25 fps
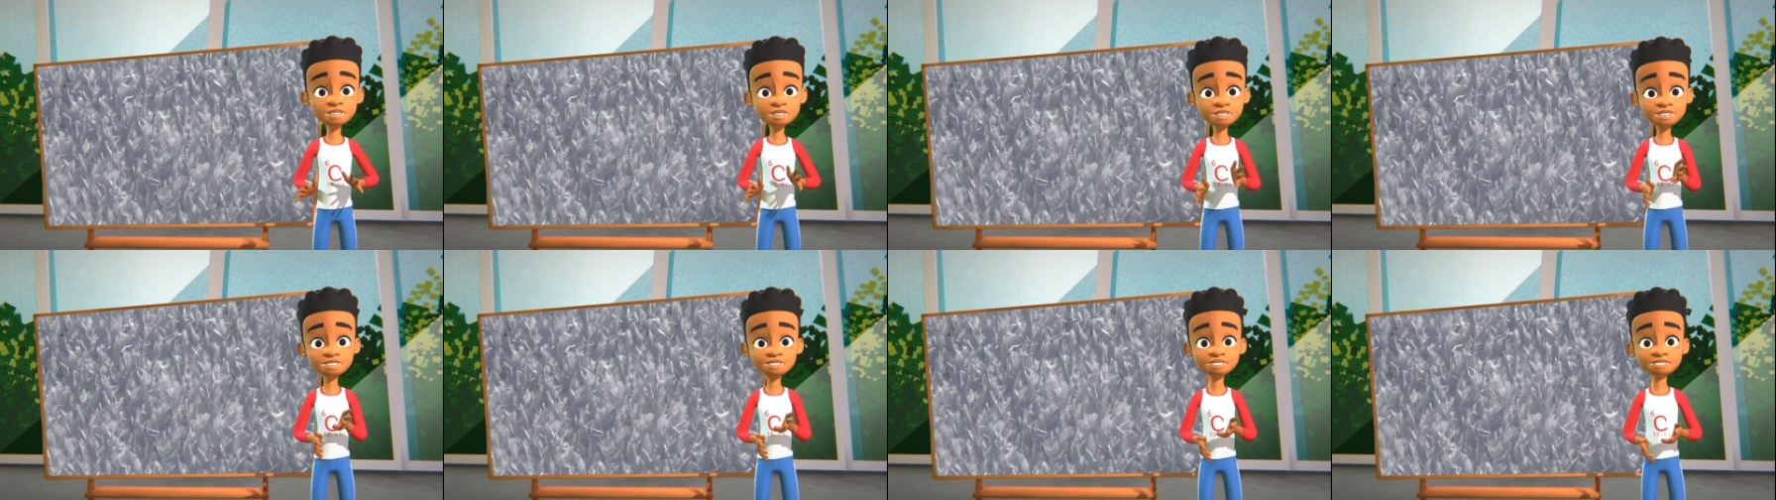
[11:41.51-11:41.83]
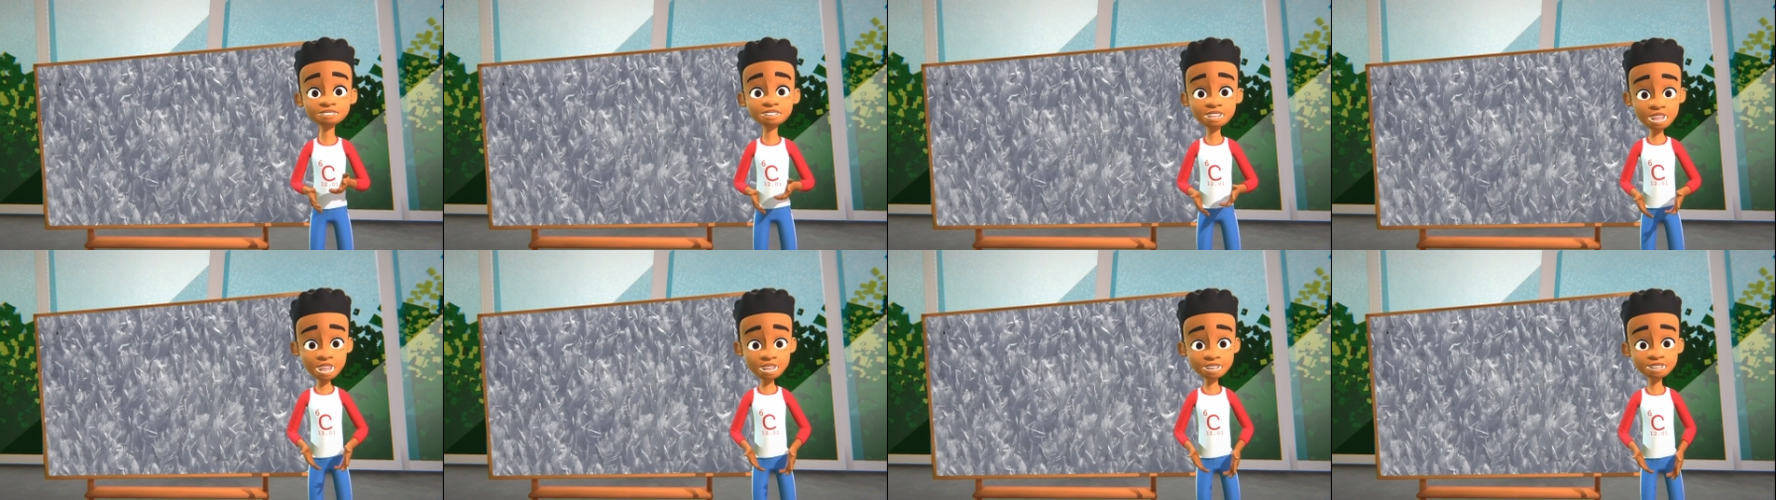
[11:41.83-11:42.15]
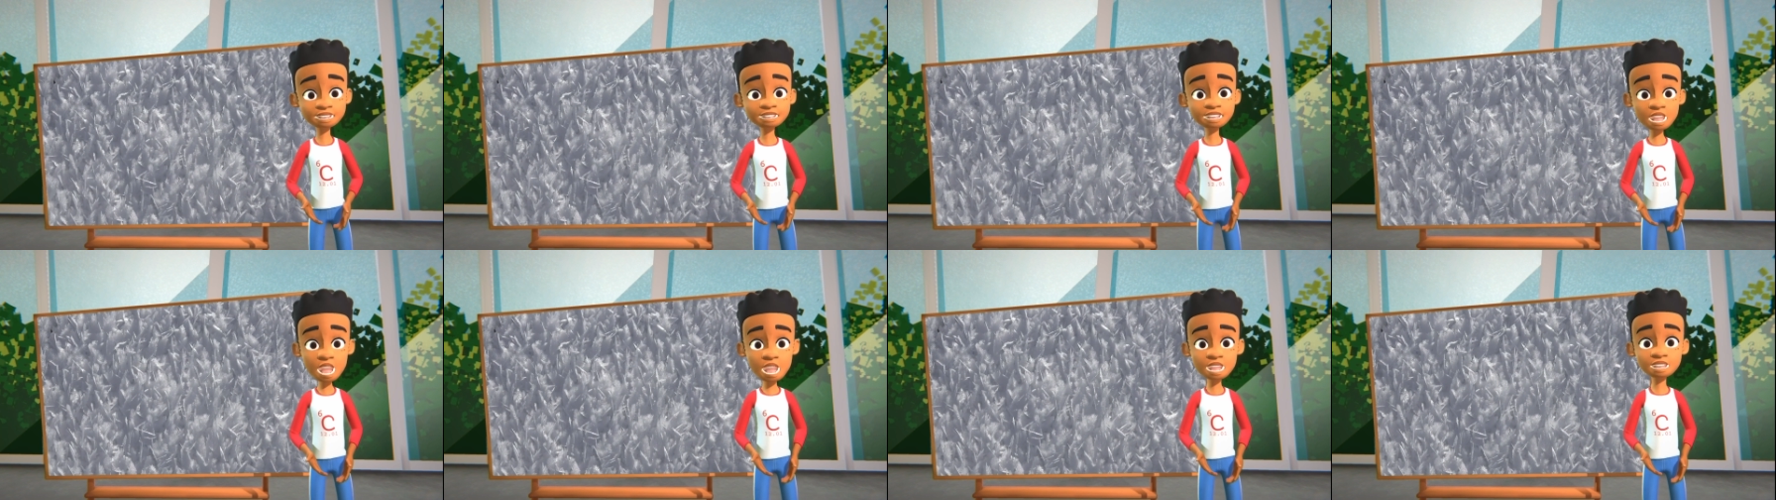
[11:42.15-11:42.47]
into
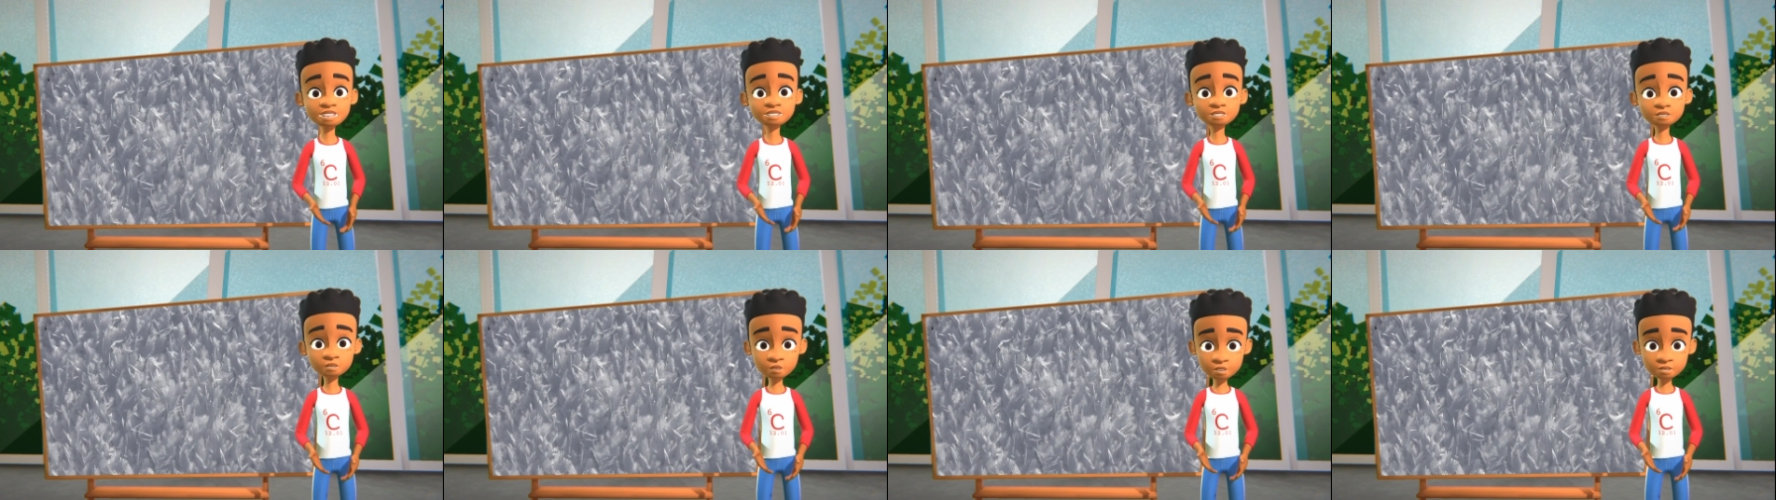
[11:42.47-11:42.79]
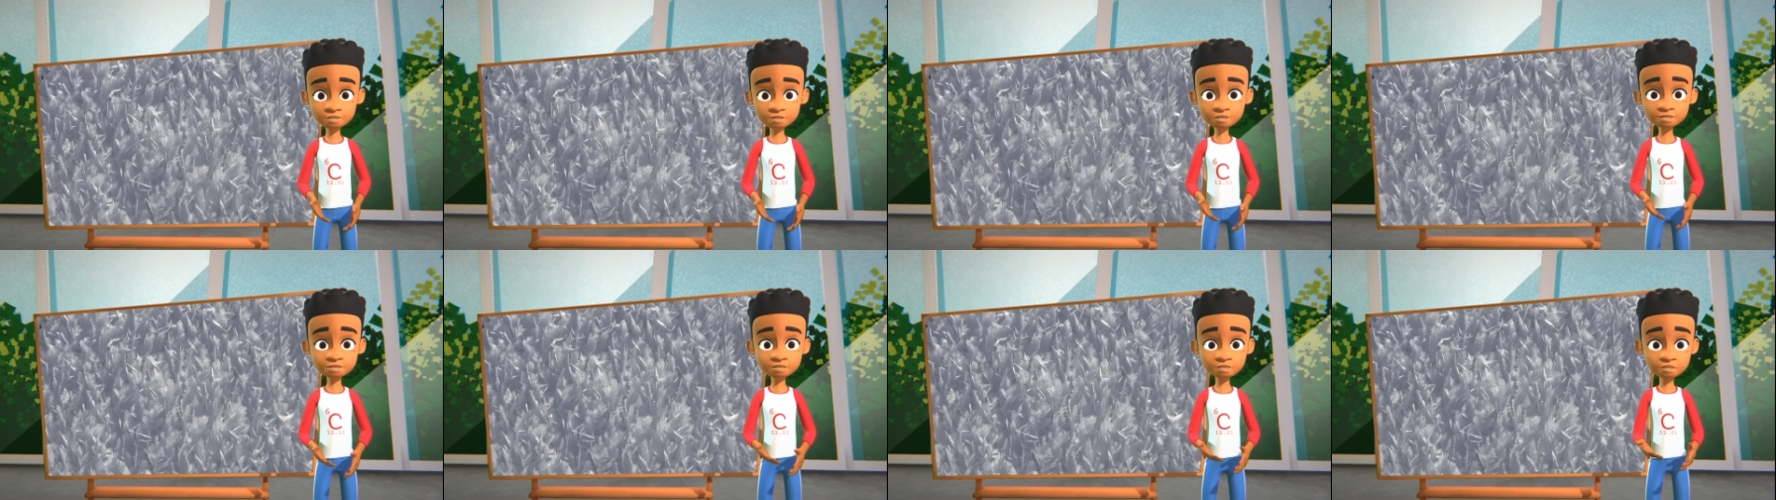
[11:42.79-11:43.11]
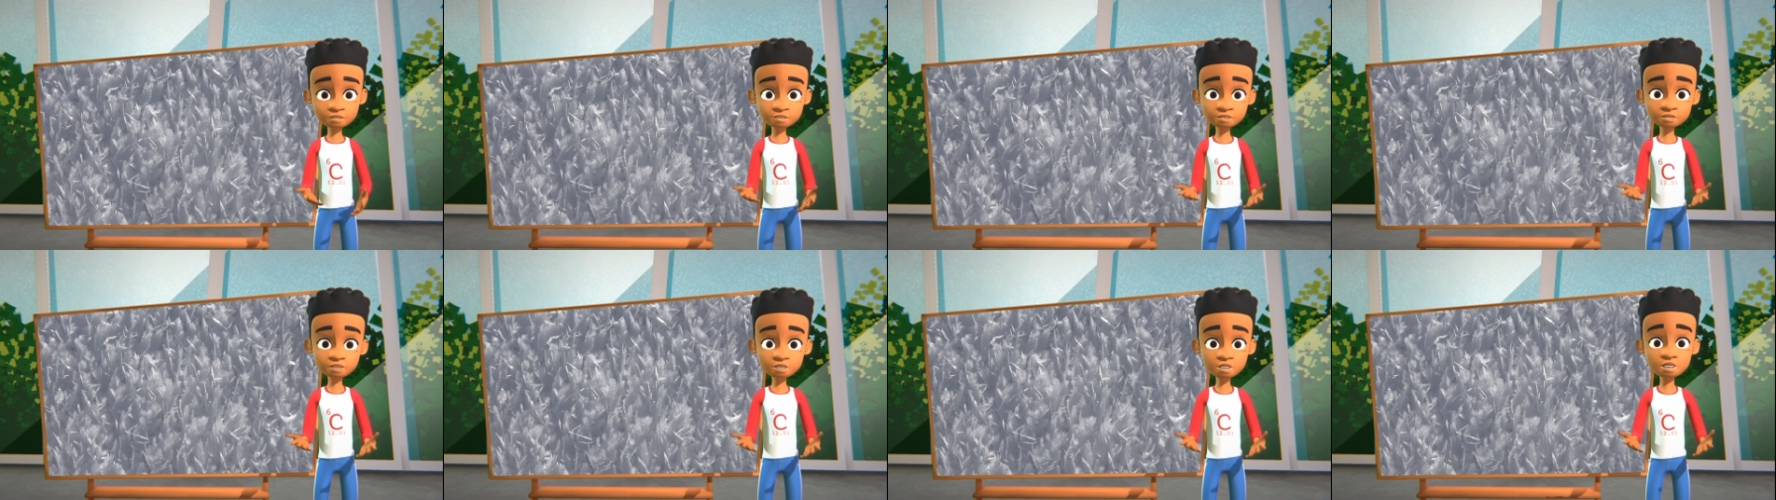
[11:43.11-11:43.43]
tiny ice
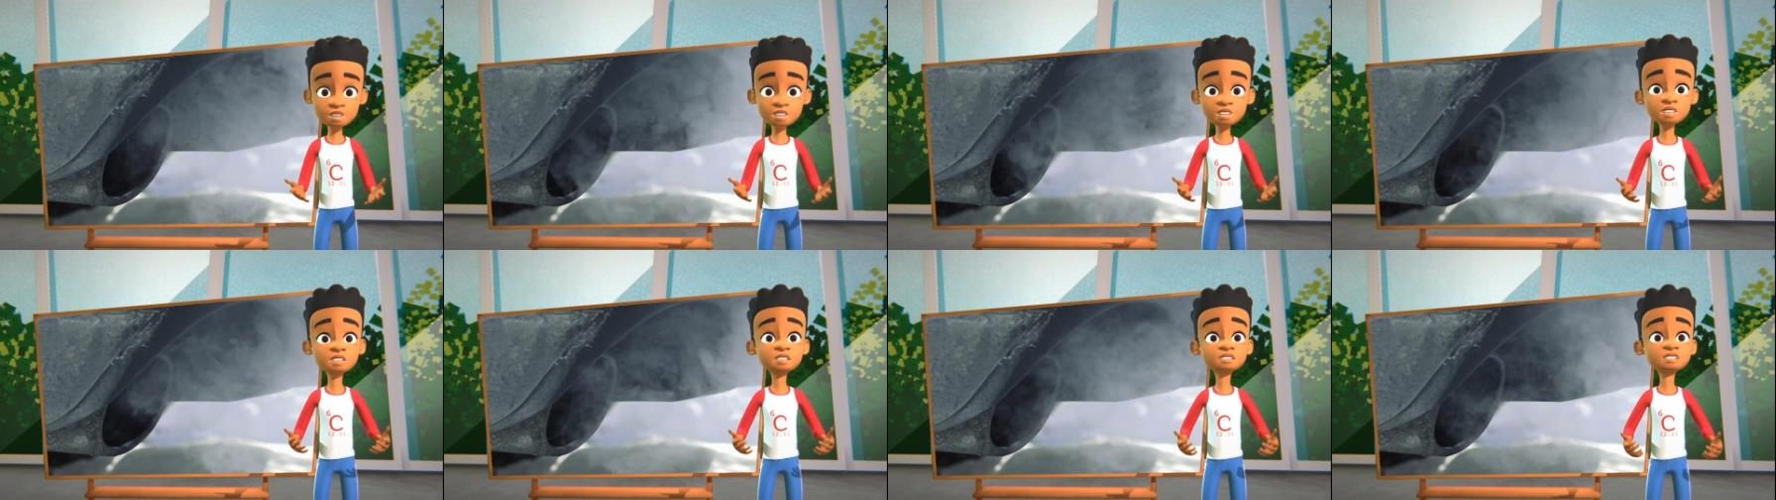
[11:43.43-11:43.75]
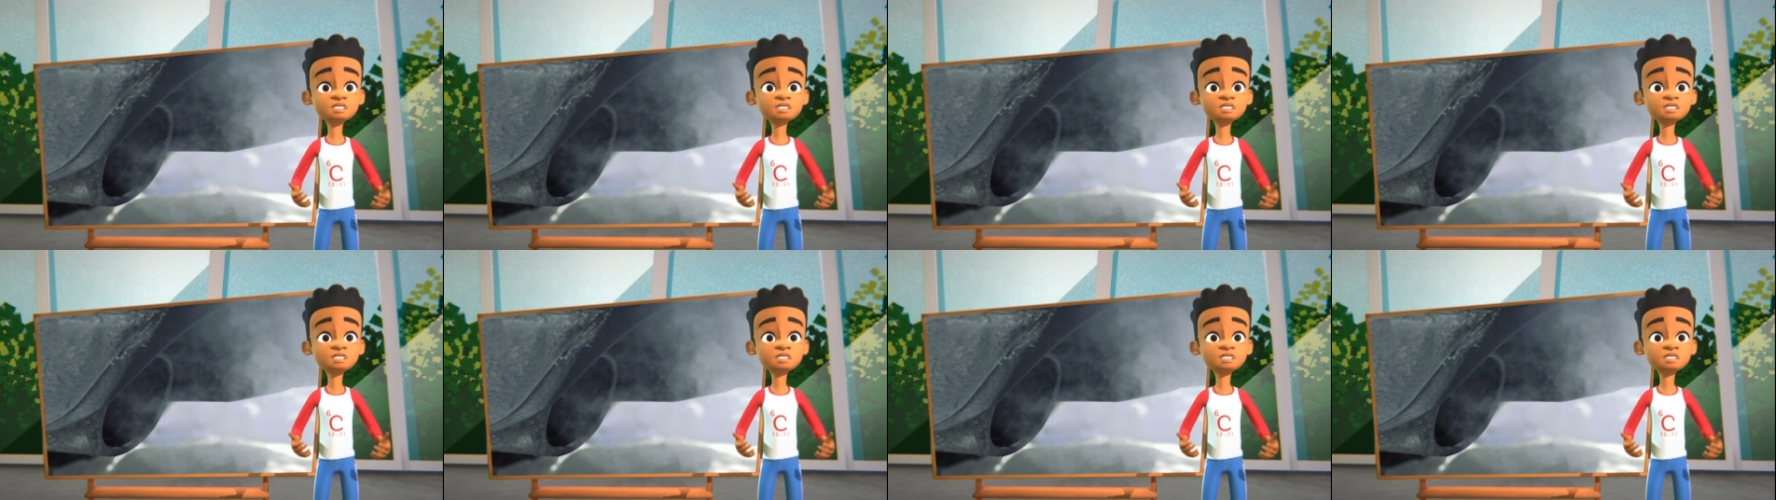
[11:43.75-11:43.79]
crystals.